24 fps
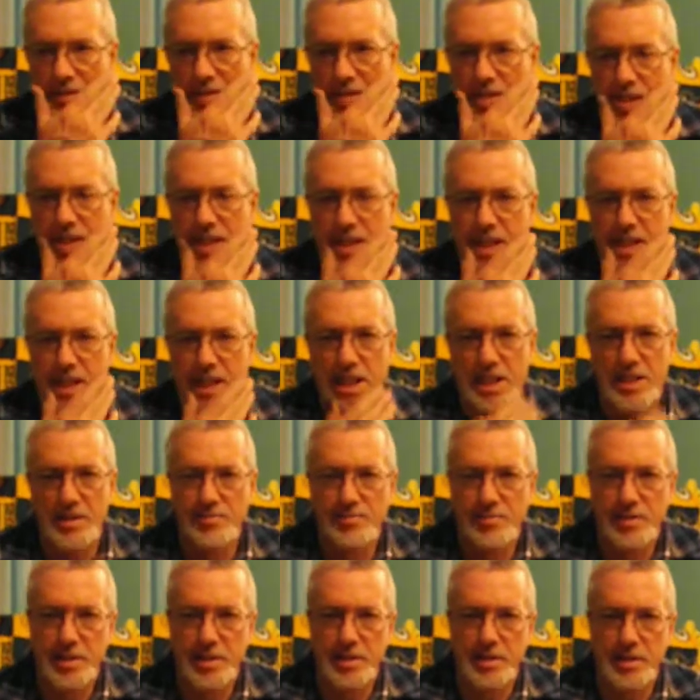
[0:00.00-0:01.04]
That kind
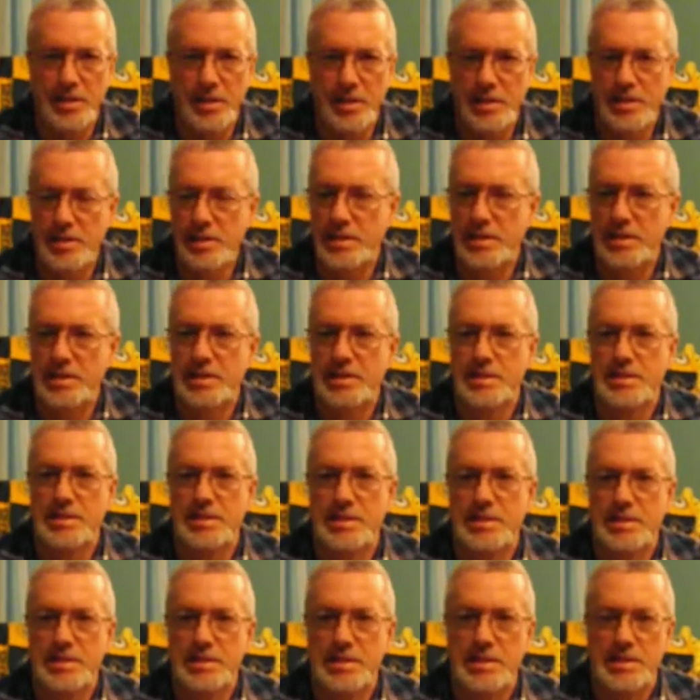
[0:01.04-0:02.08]
of idiotic
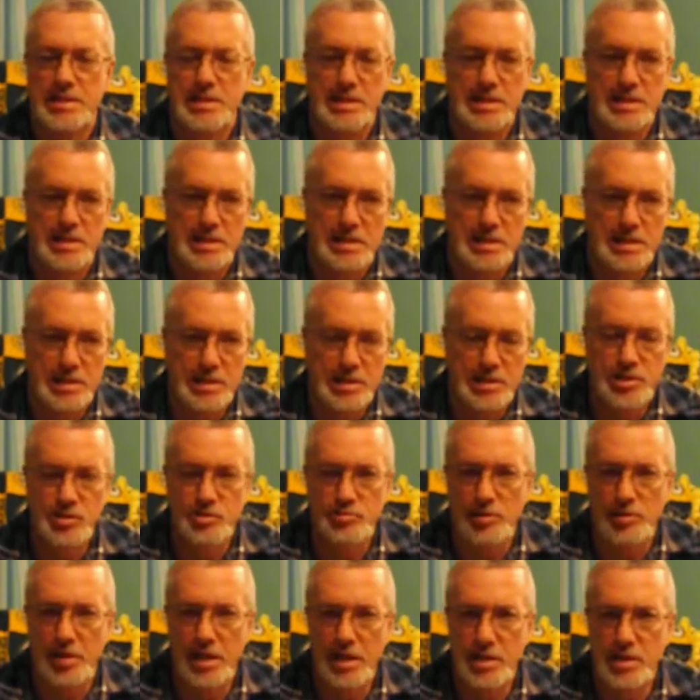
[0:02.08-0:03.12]

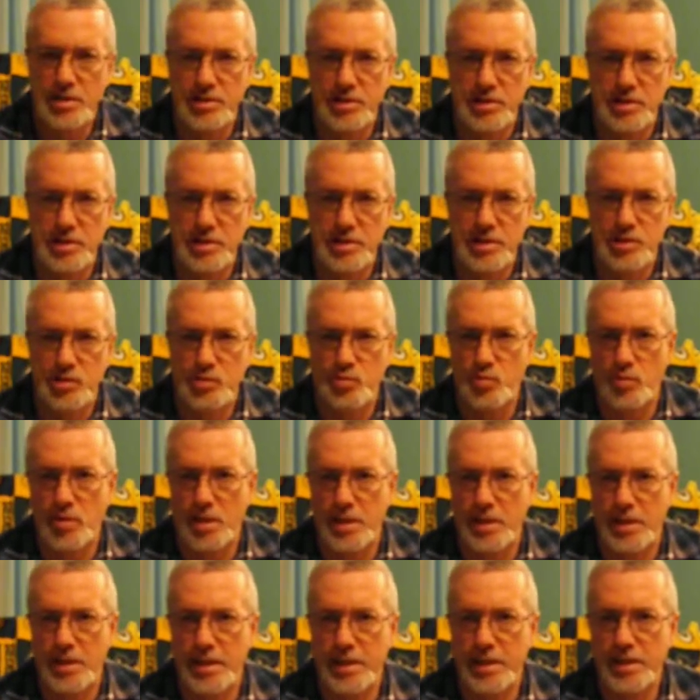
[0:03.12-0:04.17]
strategy is
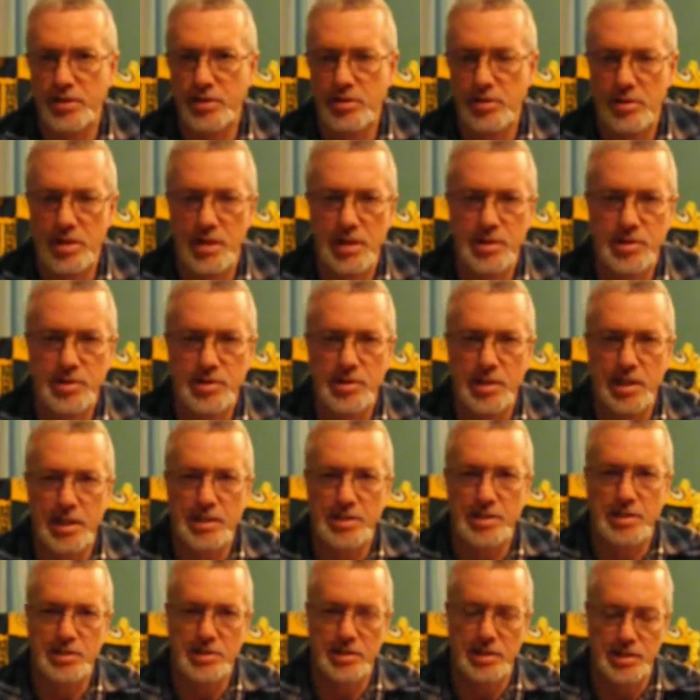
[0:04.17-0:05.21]
why the United
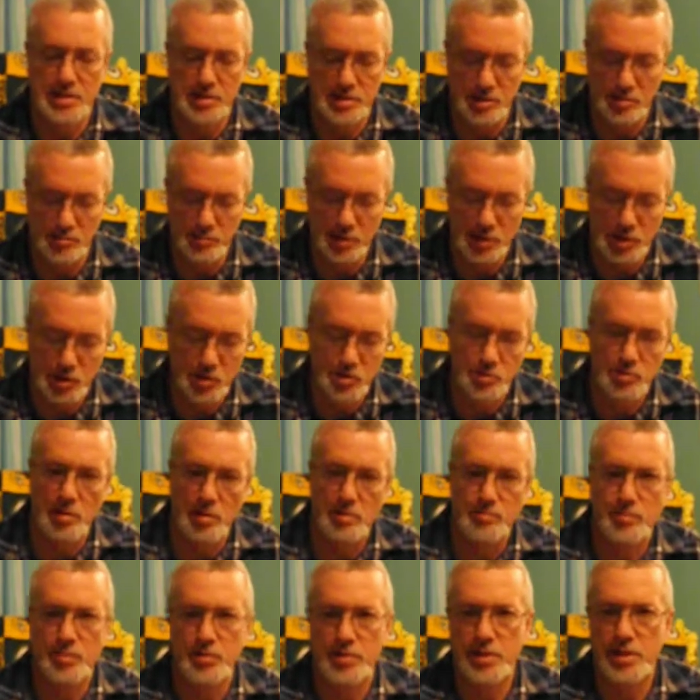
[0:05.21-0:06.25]
States is in so much
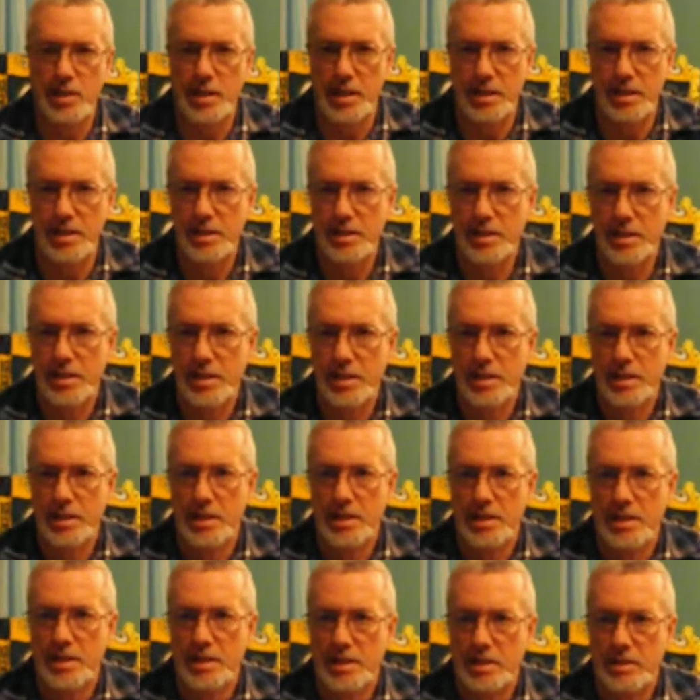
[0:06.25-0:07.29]
trouble today,
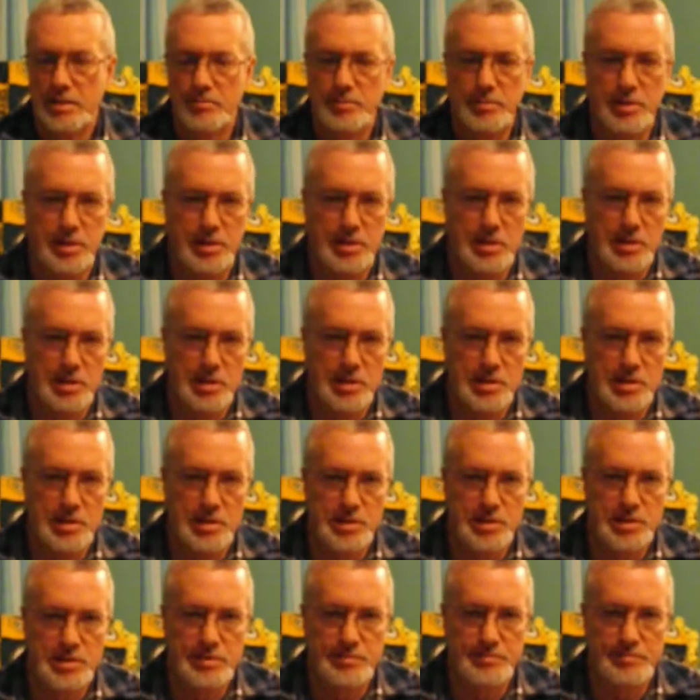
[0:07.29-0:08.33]

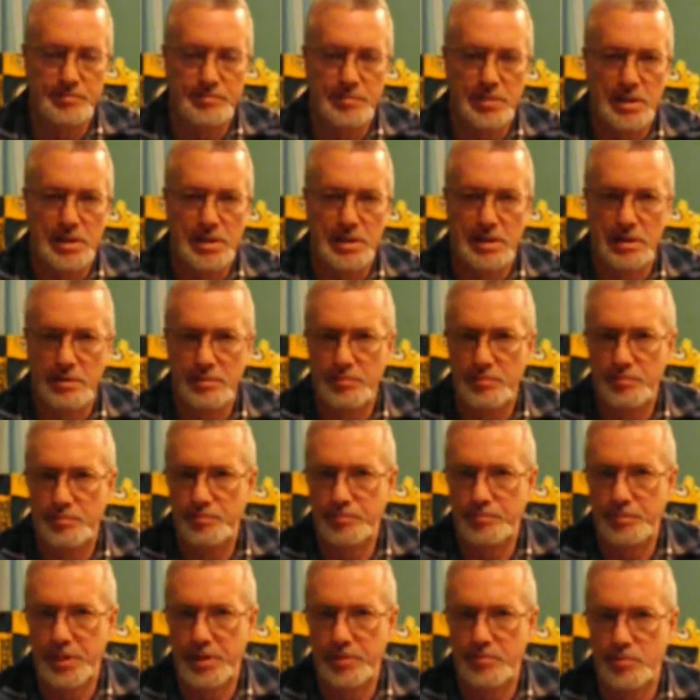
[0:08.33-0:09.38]
because
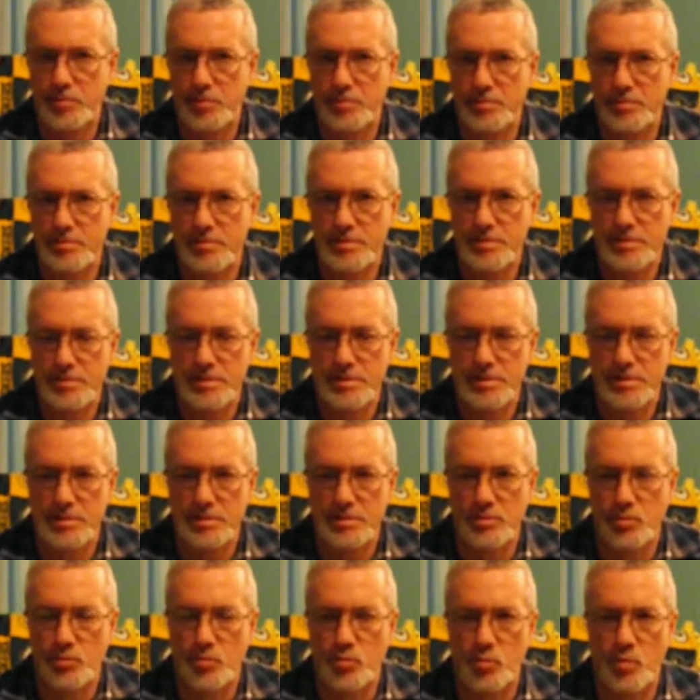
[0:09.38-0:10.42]
people
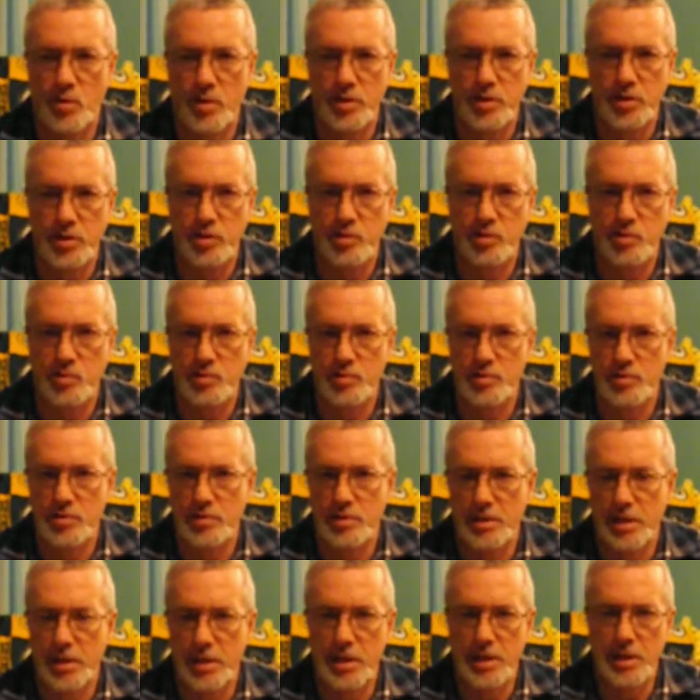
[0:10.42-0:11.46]
want to use
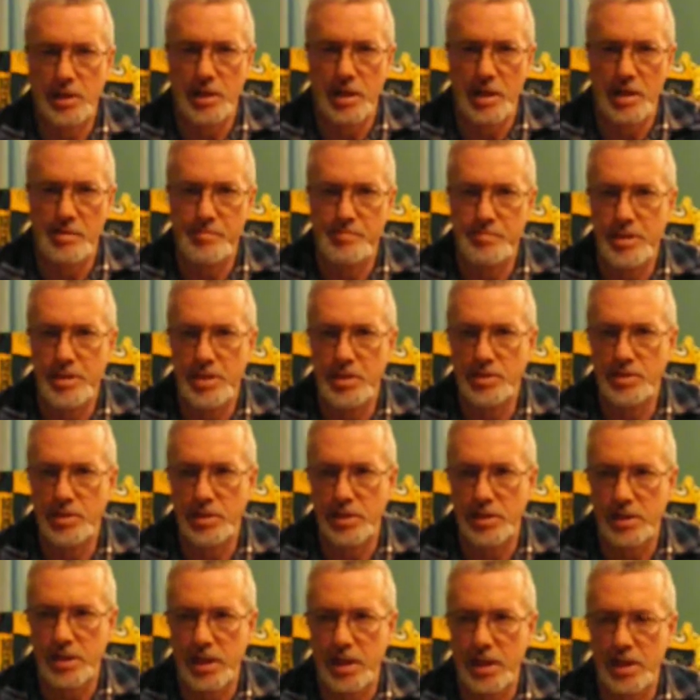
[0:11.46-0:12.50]
any kind of means they
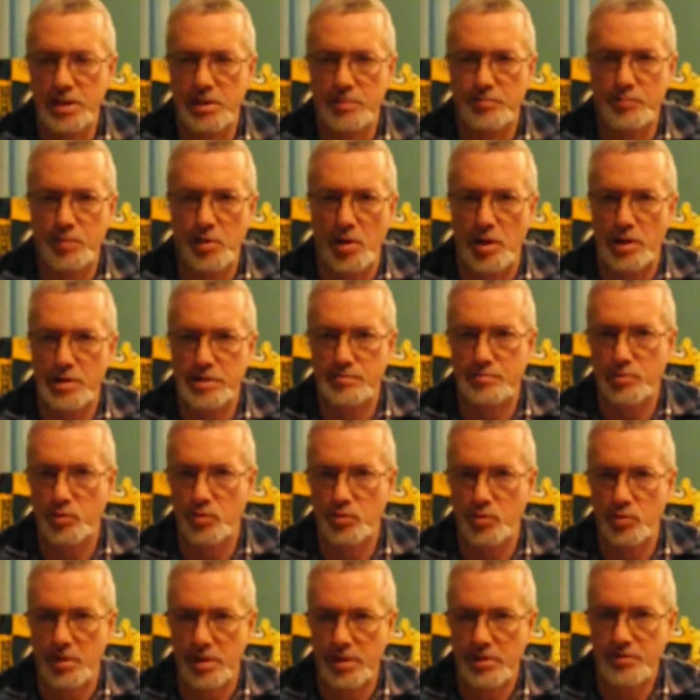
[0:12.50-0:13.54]
can to prosper
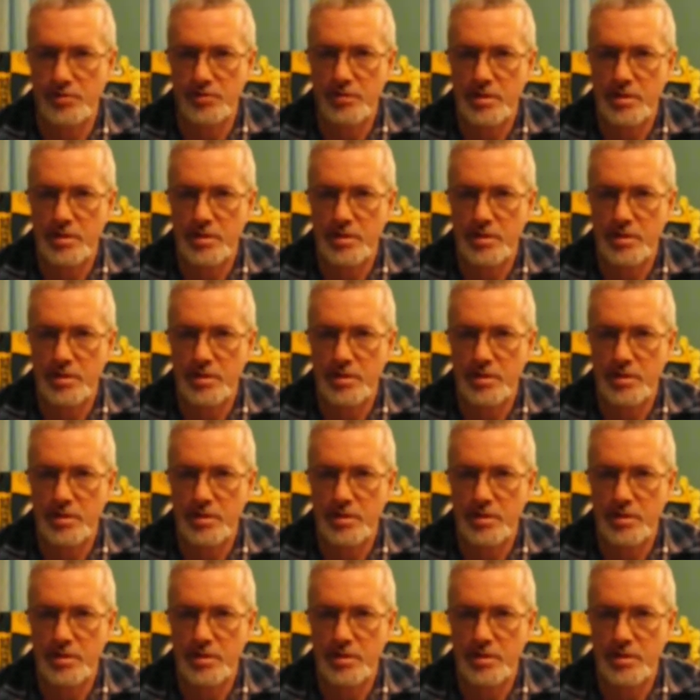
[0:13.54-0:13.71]
with.